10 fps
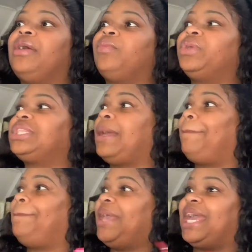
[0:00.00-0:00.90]
With the
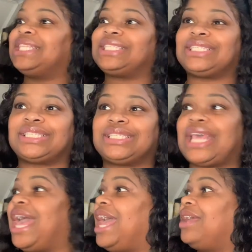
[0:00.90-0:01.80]
bed
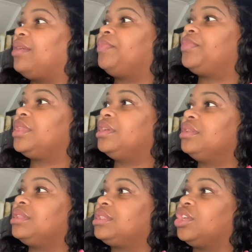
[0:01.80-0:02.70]
set,
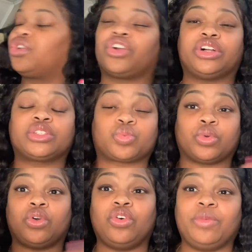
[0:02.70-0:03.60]
the girl's
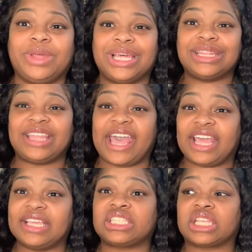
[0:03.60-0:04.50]
room,
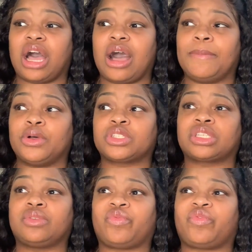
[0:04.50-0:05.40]
that is almost
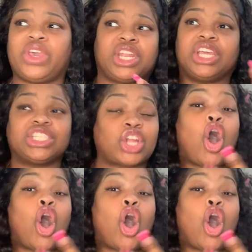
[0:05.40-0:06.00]
finished.